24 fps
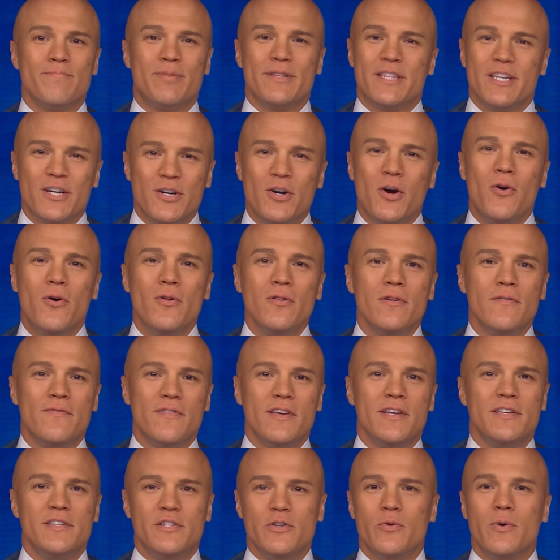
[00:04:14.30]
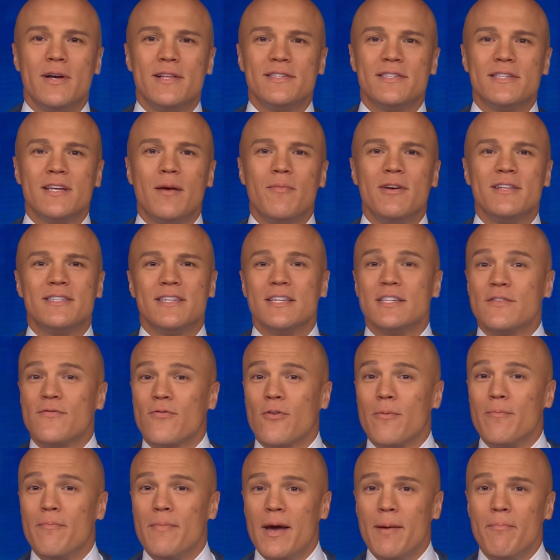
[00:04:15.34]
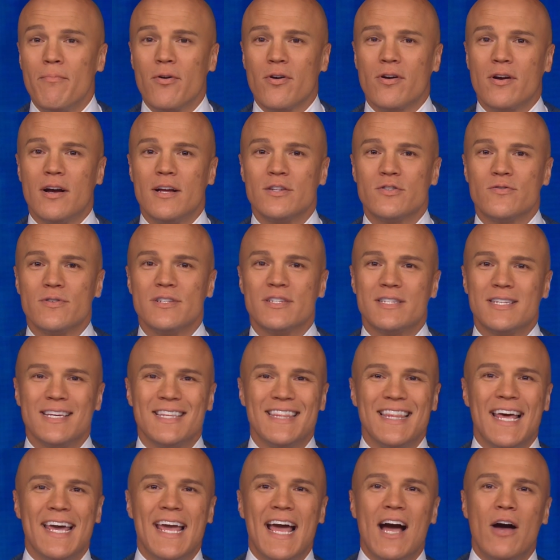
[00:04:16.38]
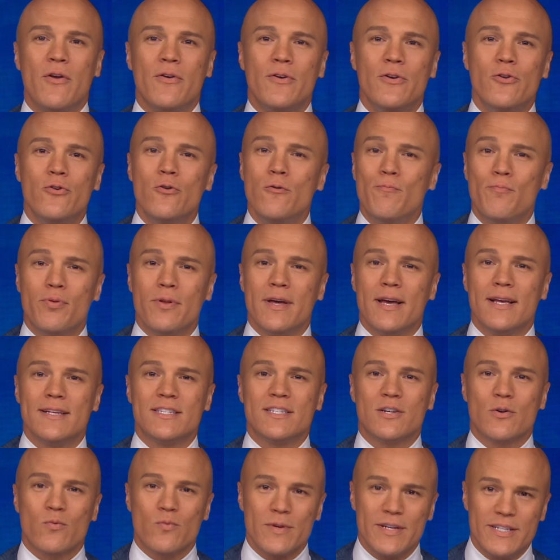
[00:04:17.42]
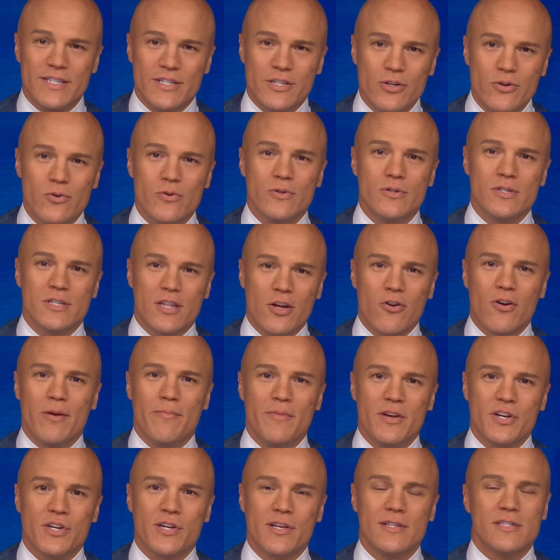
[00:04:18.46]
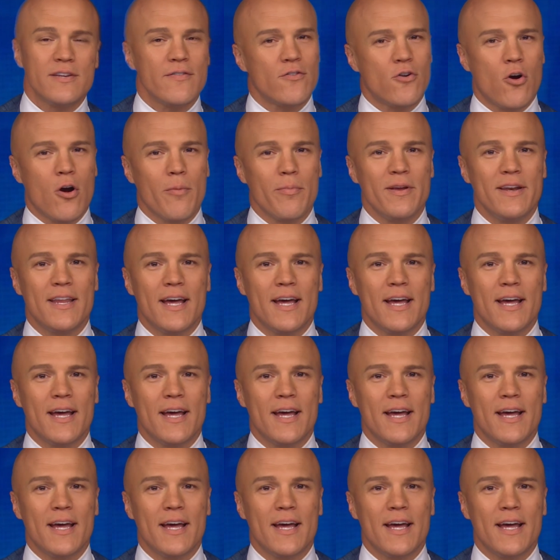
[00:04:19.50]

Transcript: But the goal of these U N summits is for member countries to lay out new plans to reduce their emissions of carbon